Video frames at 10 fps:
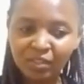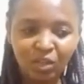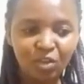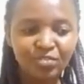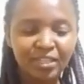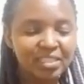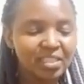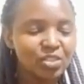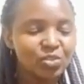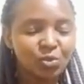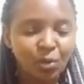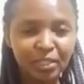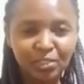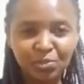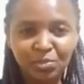obviously you're
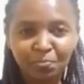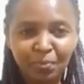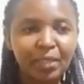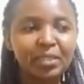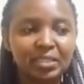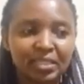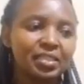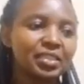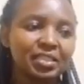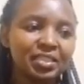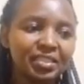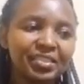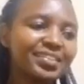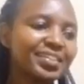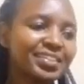going to spend. This
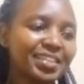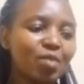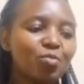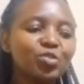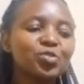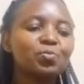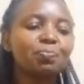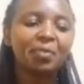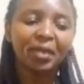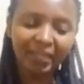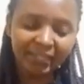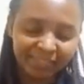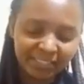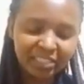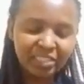is a time of
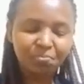spending.